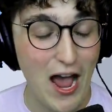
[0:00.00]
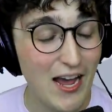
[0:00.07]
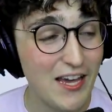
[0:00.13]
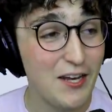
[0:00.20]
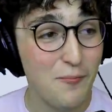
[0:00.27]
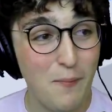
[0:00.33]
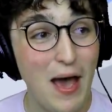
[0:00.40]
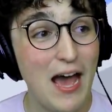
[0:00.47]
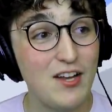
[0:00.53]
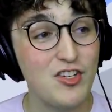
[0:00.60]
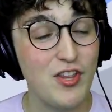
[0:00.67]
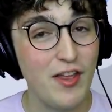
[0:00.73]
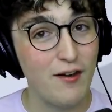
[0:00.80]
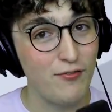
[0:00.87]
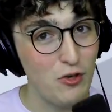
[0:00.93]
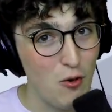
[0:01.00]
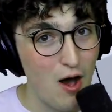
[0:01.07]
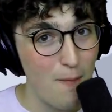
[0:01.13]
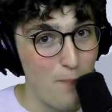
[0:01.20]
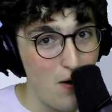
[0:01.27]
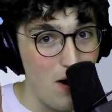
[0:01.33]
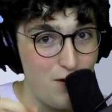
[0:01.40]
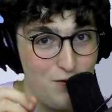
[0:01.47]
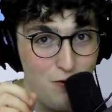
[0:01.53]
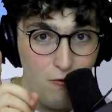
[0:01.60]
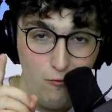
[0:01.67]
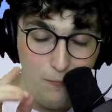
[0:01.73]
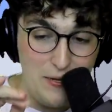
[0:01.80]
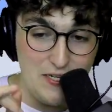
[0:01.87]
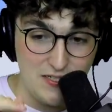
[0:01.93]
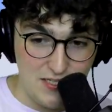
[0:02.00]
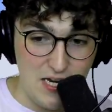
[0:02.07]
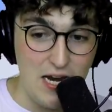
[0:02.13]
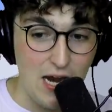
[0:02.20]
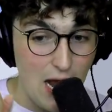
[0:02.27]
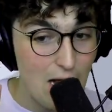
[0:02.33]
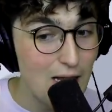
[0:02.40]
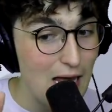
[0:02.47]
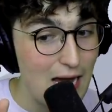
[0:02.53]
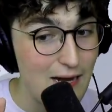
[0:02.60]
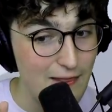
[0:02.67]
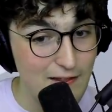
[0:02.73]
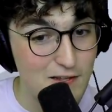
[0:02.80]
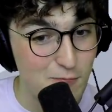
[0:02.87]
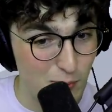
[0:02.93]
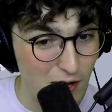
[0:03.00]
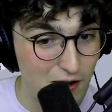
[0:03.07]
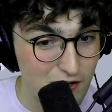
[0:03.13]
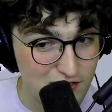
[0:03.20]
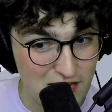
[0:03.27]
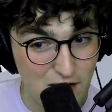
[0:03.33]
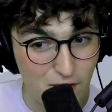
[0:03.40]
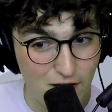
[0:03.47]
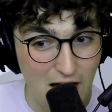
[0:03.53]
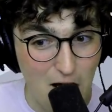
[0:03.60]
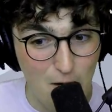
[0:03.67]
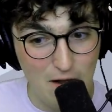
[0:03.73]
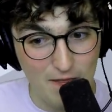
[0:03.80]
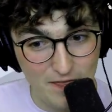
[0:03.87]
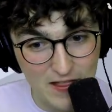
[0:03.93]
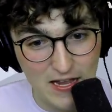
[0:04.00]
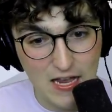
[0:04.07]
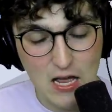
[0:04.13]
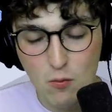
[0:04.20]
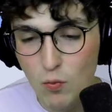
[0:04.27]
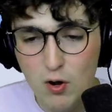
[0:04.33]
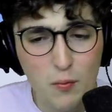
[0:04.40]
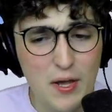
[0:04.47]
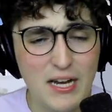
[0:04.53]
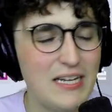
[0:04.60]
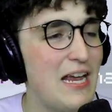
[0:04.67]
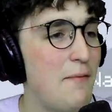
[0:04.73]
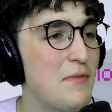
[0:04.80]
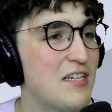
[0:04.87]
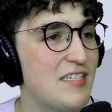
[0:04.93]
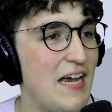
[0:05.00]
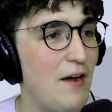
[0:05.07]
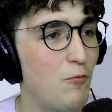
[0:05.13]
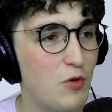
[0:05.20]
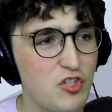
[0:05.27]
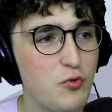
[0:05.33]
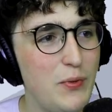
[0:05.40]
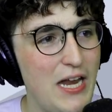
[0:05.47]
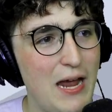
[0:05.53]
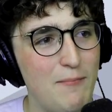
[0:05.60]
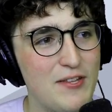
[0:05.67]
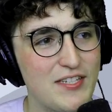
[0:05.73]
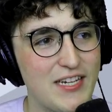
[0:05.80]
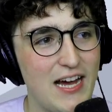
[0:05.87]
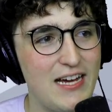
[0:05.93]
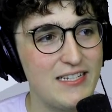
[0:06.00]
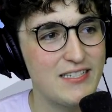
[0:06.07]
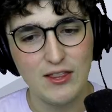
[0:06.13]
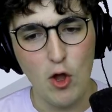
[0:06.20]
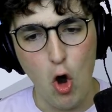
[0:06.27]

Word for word: I can imagine that if you hop on, you will be seeing a lot of these players that are now in the, what are we going to name this town? What should we name this, guys?